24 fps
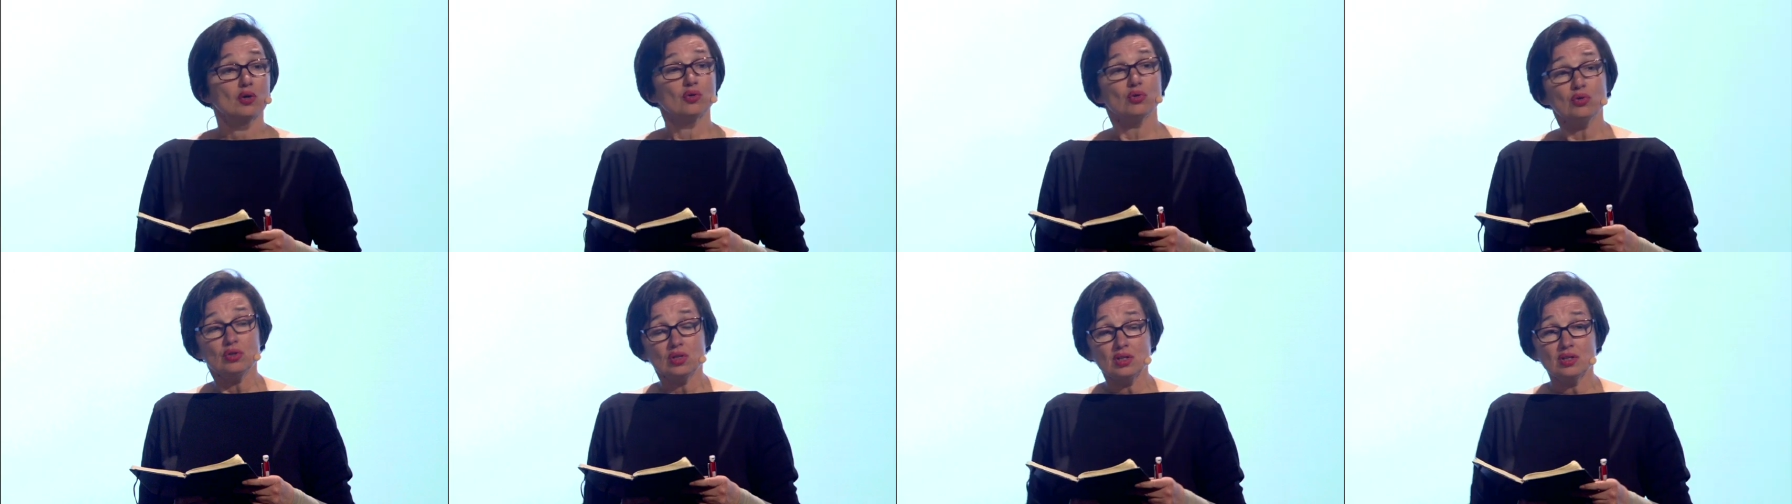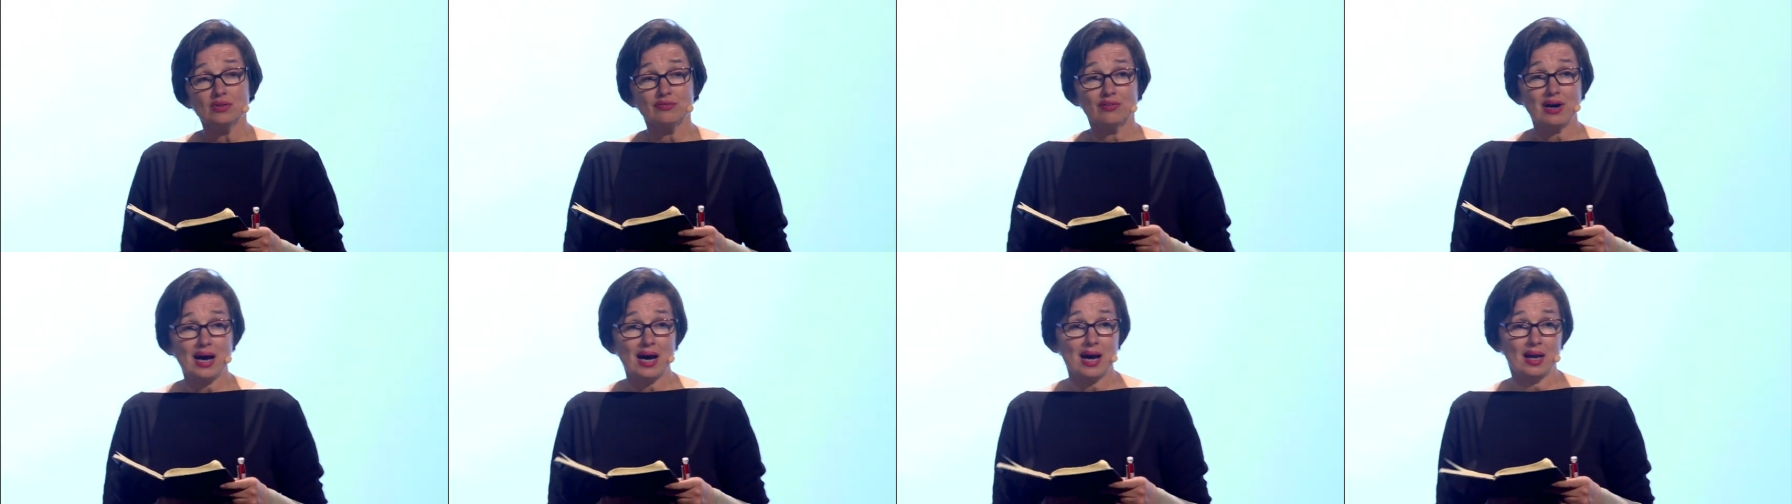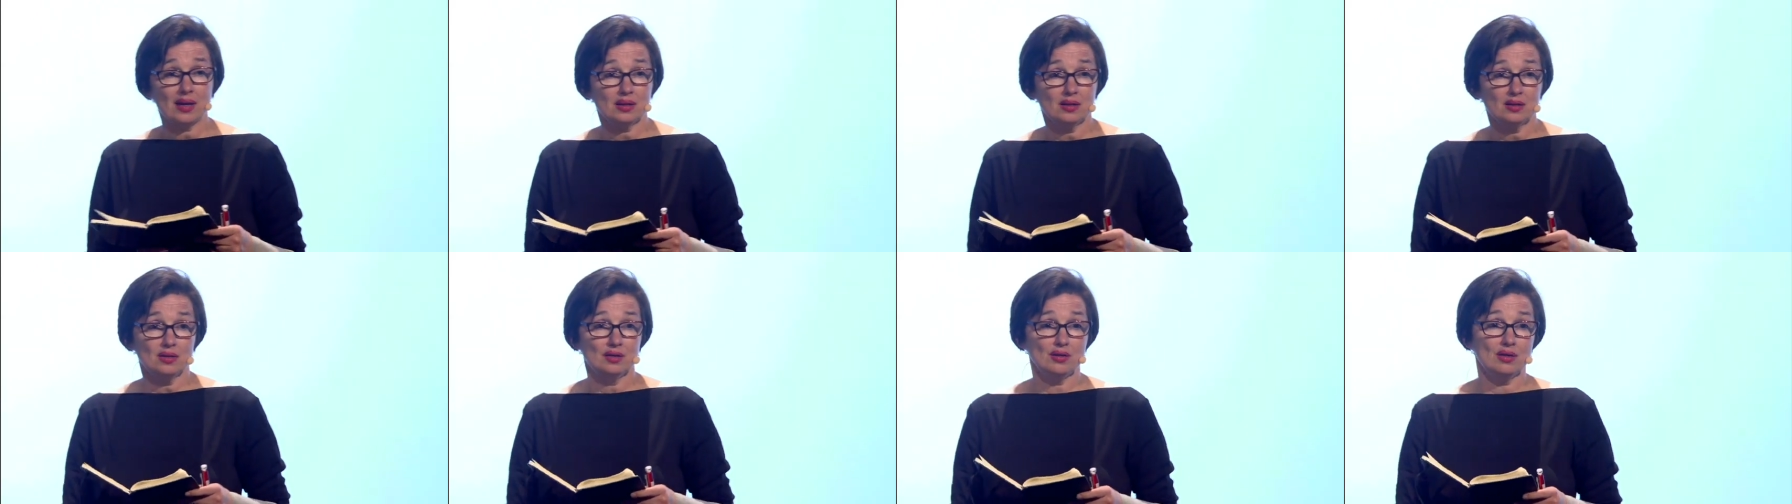Rudy de
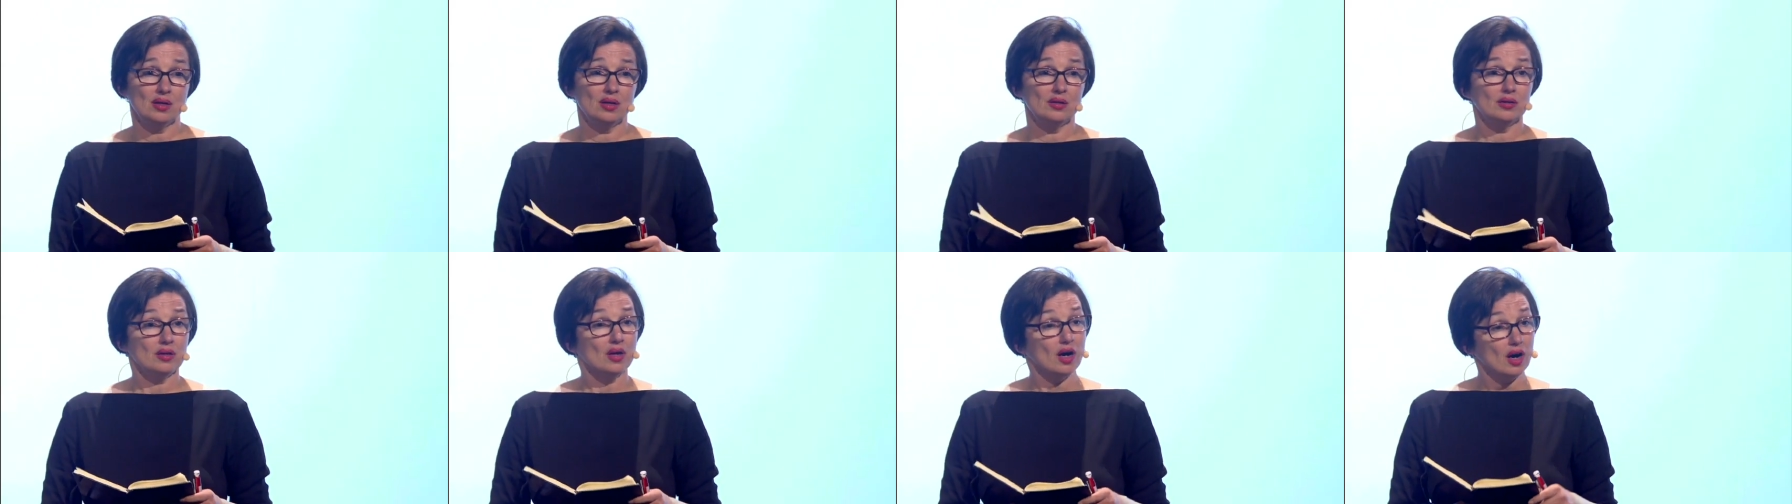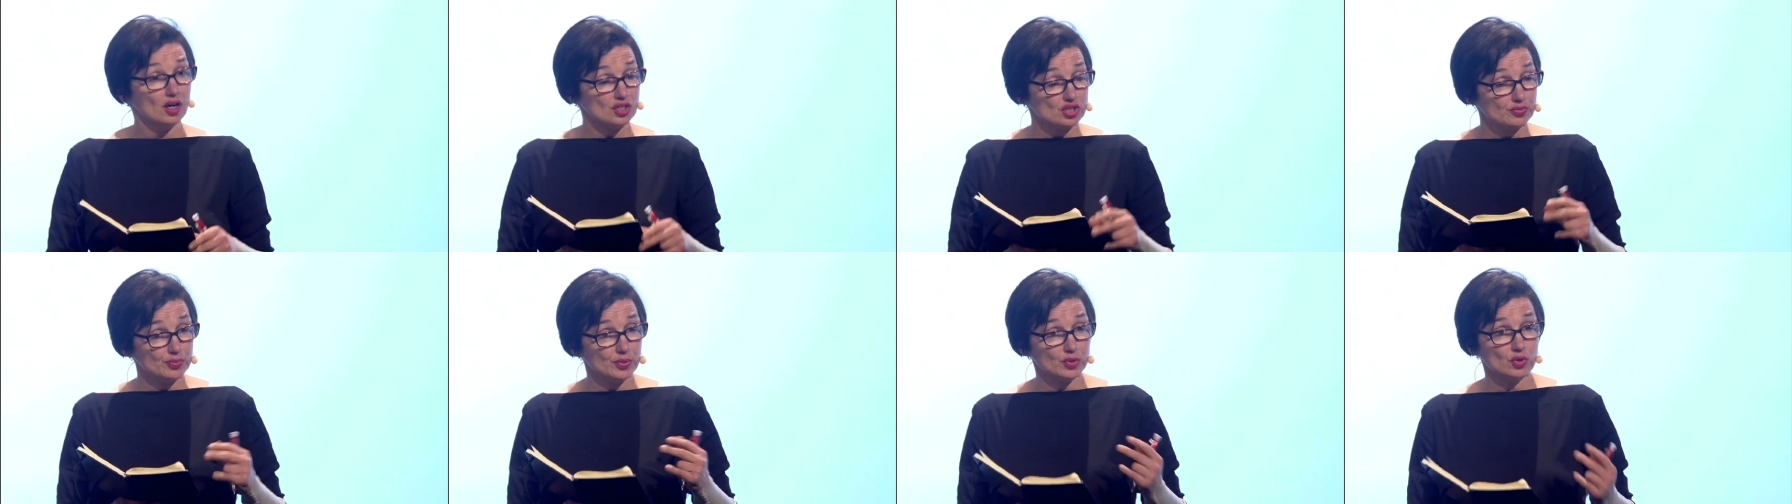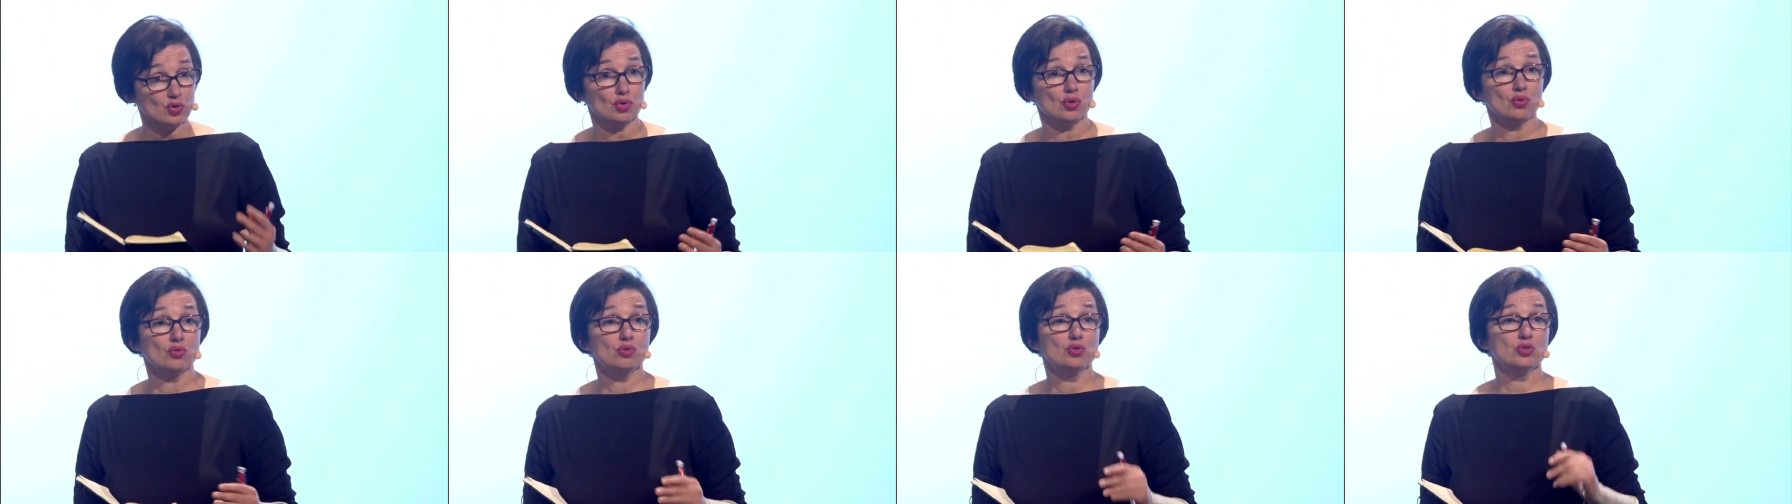Waele, an
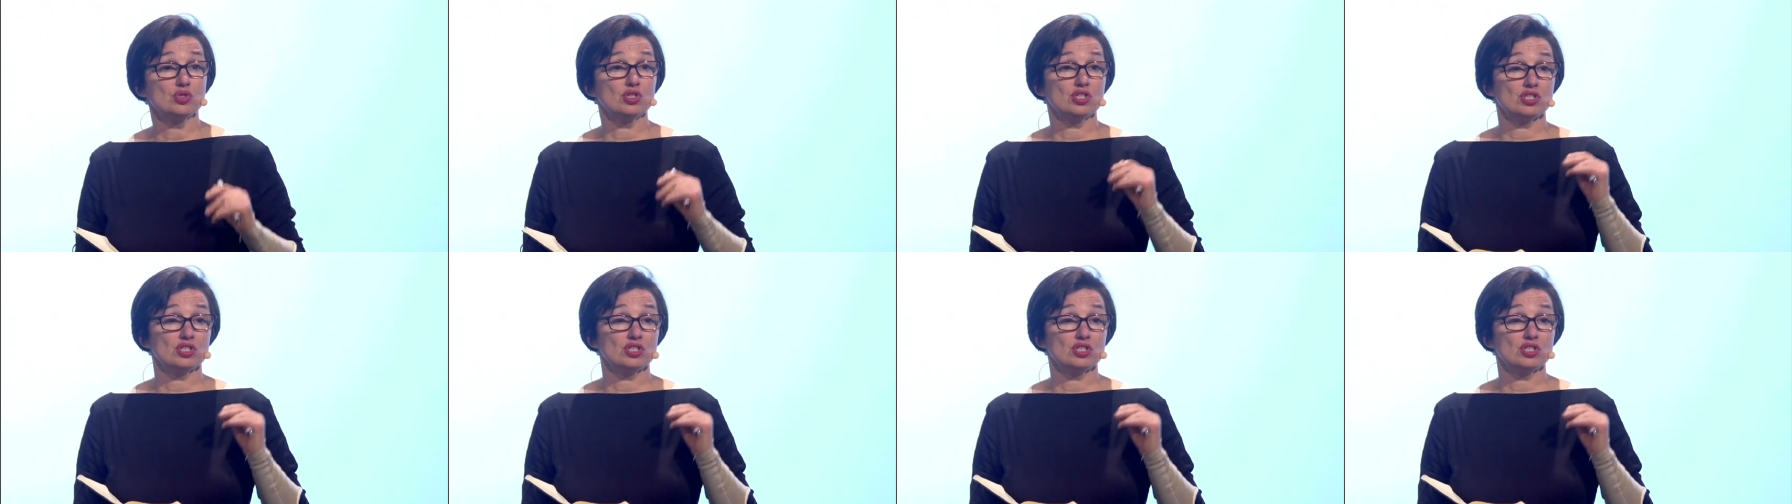entrepreneur who